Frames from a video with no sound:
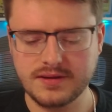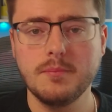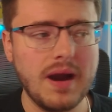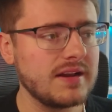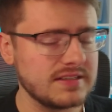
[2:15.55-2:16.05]

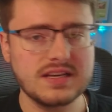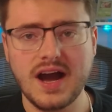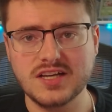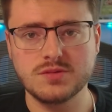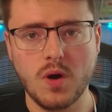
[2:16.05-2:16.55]
Minus
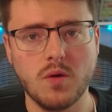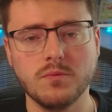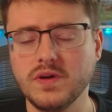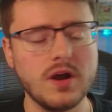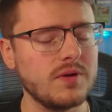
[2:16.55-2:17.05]
Cosmoem.
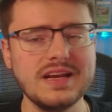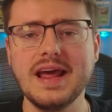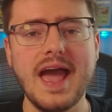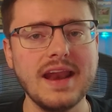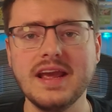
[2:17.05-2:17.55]
We don't need
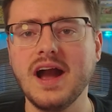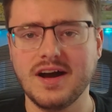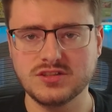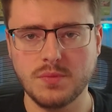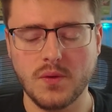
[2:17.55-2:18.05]
any
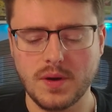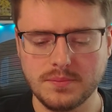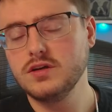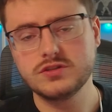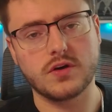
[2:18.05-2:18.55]
Cosmoem.
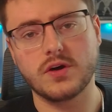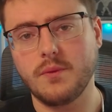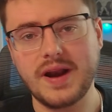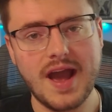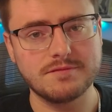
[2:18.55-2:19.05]
So you're going to
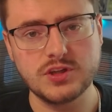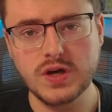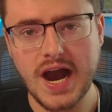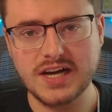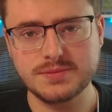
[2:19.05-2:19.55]
want to have two
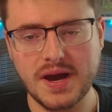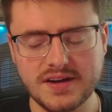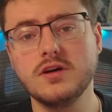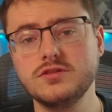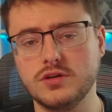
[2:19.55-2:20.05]
Cosmog,
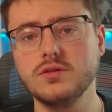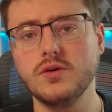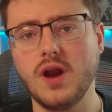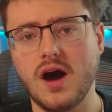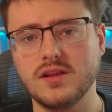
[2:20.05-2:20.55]
two
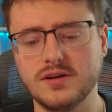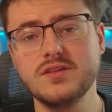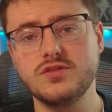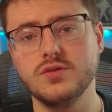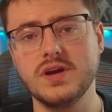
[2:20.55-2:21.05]
Lunala,
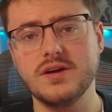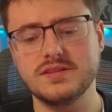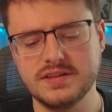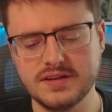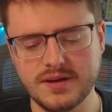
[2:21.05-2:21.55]
two
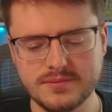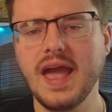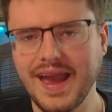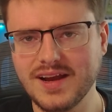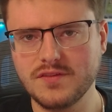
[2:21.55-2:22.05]
Giratina,
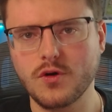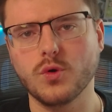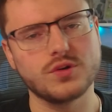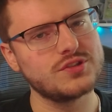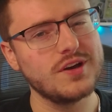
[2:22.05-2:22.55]
and of
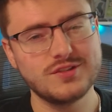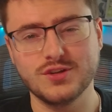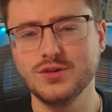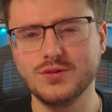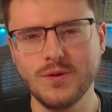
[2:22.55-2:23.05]
course,
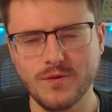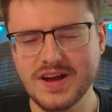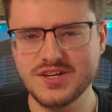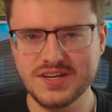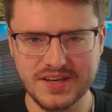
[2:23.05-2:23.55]
two
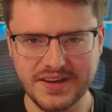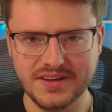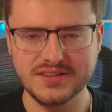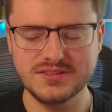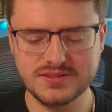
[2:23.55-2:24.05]

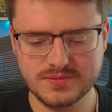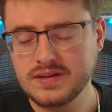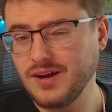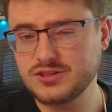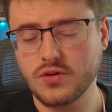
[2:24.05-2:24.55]
Regigigas.
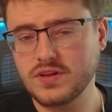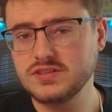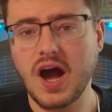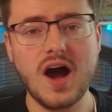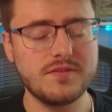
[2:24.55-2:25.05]
Now to start things
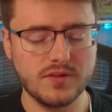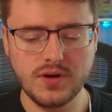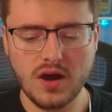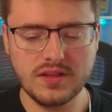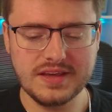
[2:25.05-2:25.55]
off,
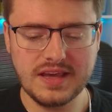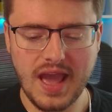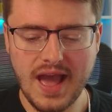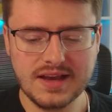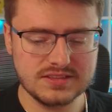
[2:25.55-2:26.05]
Lunala
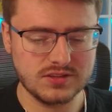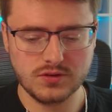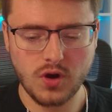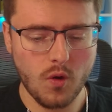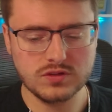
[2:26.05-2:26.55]
EX, you're
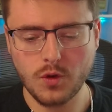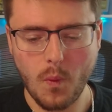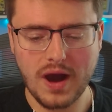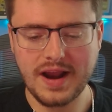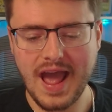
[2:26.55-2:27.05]
going to
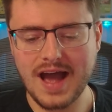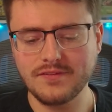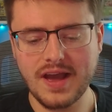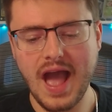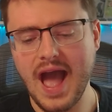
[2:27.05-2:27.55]
want to have
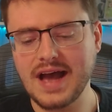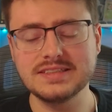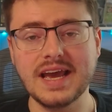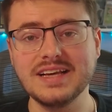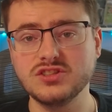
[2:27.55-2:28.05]
it as
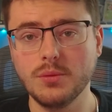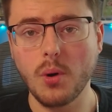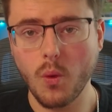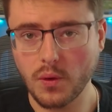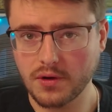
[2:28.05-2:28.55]
a
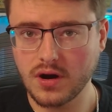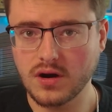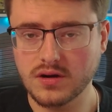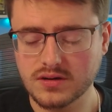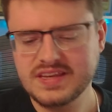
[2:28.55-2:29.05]
support
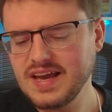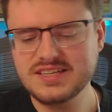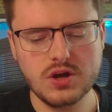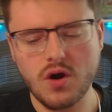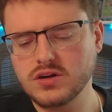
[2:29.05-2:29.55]
card. Yes,
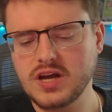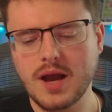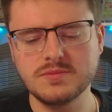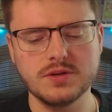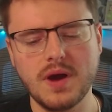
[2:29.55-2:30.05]
there are
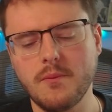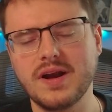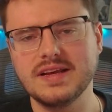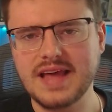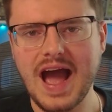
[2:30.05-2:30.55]
times you might want
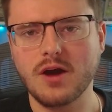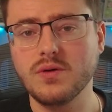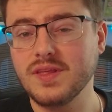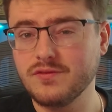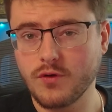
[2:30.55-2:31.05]
to attack
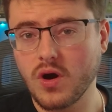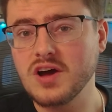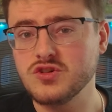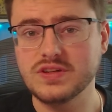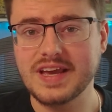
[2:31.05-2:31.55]
with it for
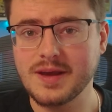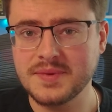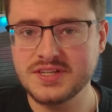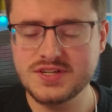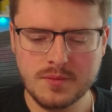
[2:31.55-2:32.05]
100
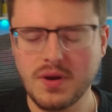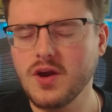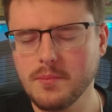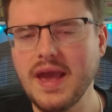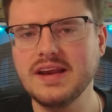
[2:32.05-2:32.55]
damage, but
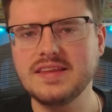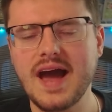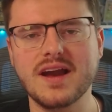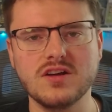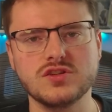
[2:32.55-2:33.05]
your main
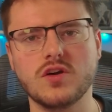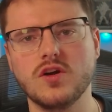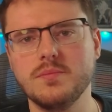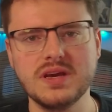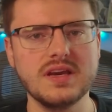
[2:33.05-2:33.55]
attackers are going
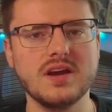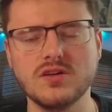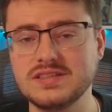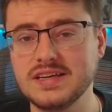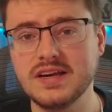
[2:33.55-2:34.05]
to be
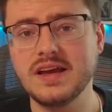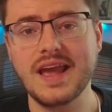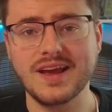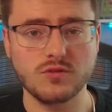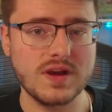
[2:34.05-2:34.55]
Giratina
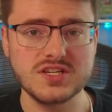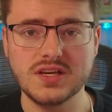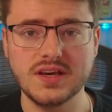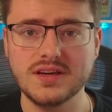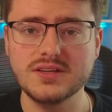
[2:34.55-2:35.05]
and
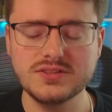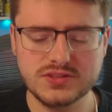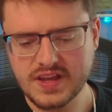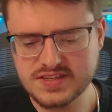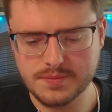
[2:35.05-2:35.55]
Regigigas.
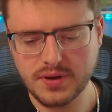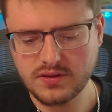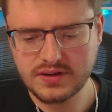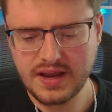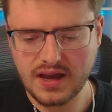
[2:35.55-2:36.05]
Its
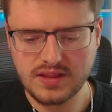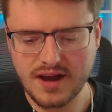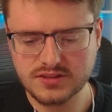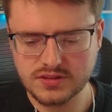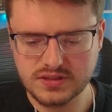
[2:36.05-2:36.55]
ability
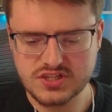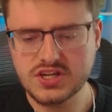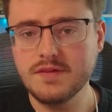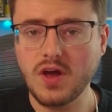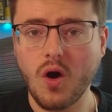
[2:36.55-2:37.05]
allows you to
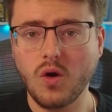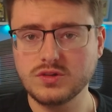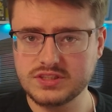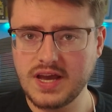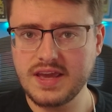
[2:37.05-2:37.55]
shift all
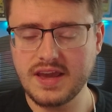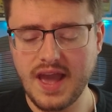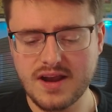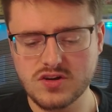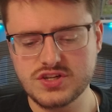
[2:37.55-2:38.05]
psychic
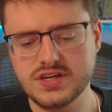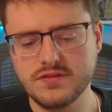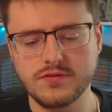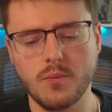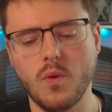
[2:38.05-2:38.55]
energy
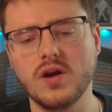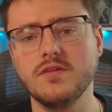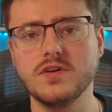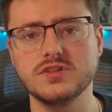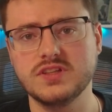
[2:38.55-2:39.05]
from one of
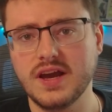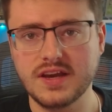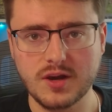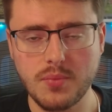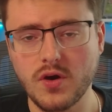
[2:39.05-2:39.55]
your
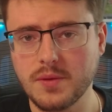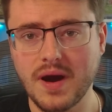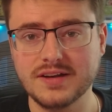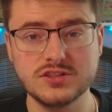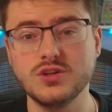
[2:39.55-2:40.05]
psychic
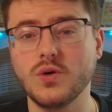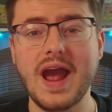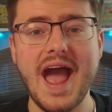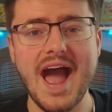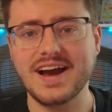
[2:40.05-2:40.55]
Pokemon to your
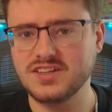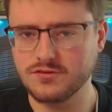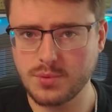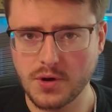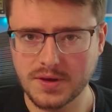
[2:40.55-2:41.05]
active
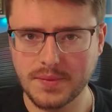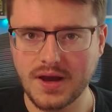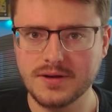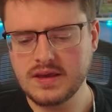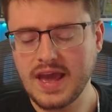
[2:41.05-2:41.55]
Pokemon.
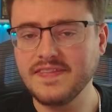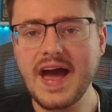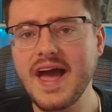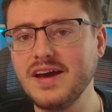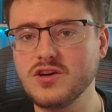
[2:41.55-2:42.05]
And
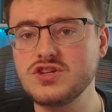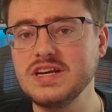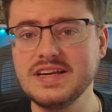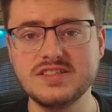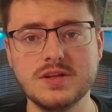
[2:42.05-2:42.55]
that energy
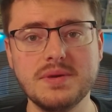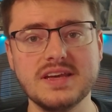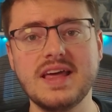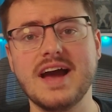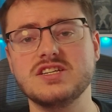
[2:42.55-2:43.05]
needs to be
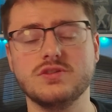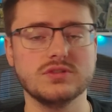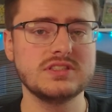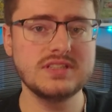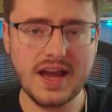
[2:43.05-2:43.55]
attached to a
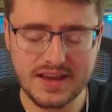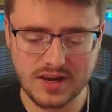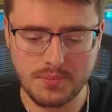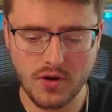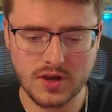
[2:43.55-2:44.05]

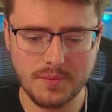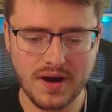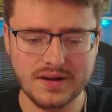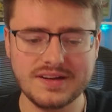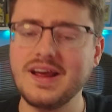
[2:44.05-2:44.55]
psychic
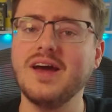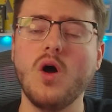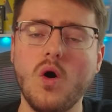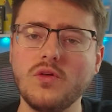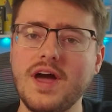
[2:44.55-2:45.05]
Pokemon, and
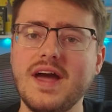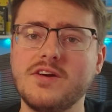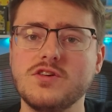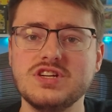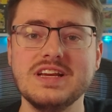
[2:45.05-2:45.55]
all that
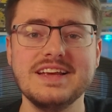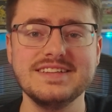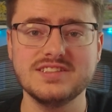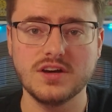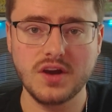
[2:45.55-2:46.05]
energy
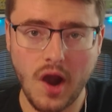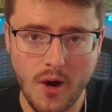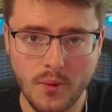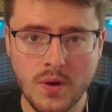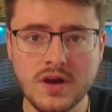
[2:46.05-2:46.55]
needs to
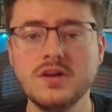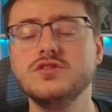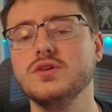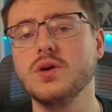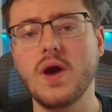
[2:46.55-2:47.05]
go
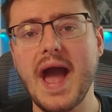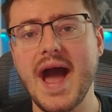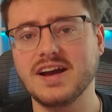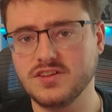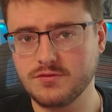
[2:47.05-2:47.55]
to your
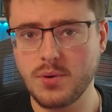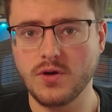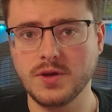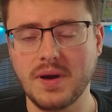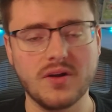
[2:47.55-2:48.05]
active Pokemon.